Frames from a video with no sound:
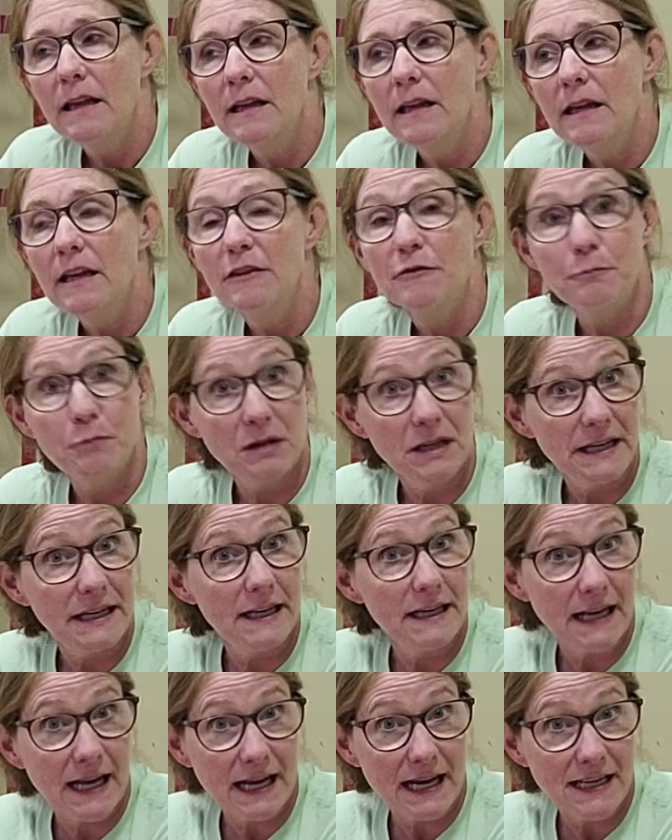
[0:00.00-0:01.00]
if plan
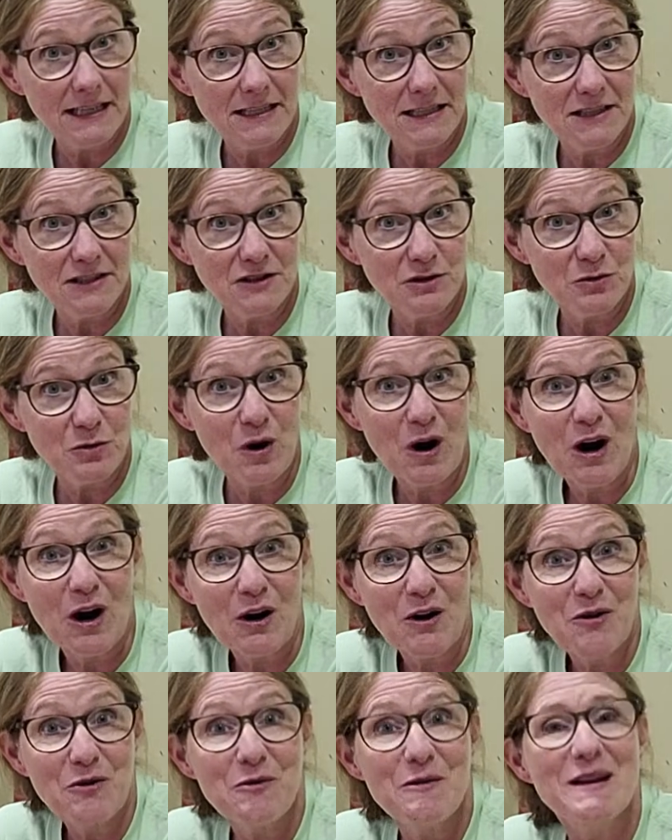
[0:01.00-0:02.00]
A doesn't
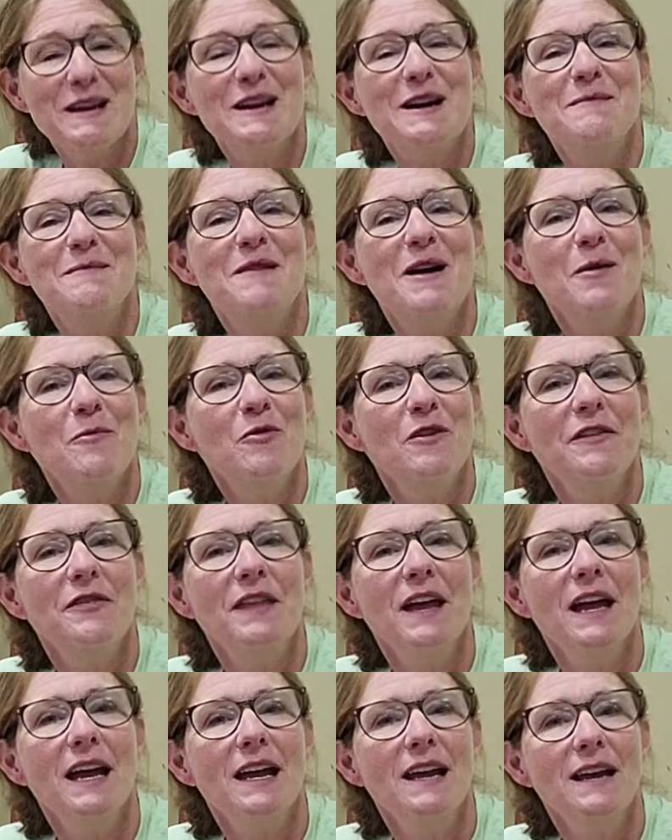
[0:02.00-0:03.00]
work, we come up with
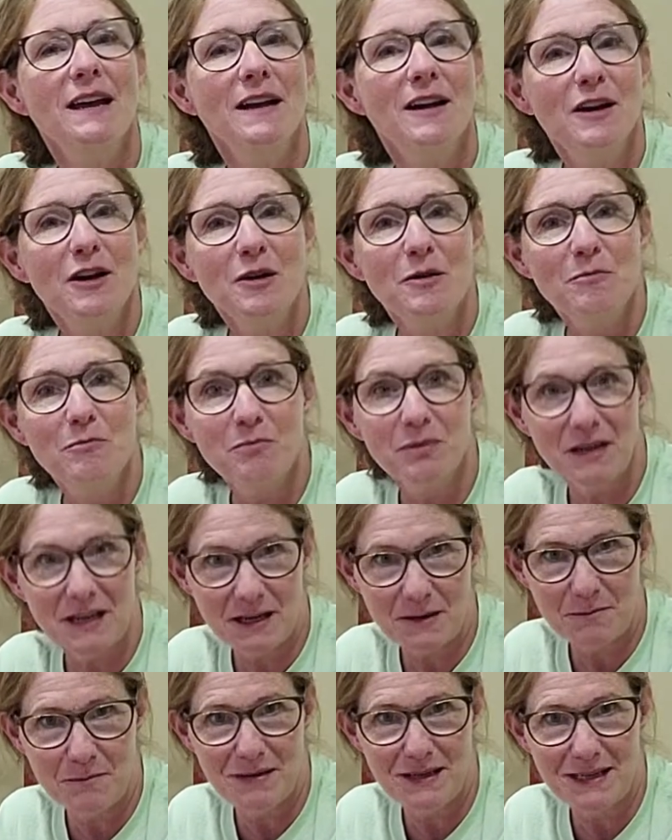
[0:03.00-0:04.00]
a
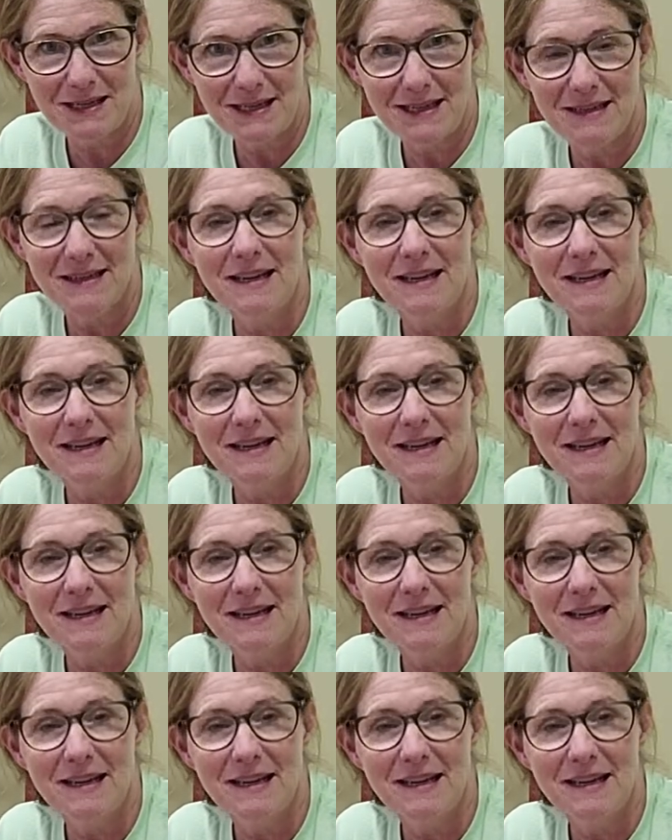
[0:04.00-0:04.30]
plan B.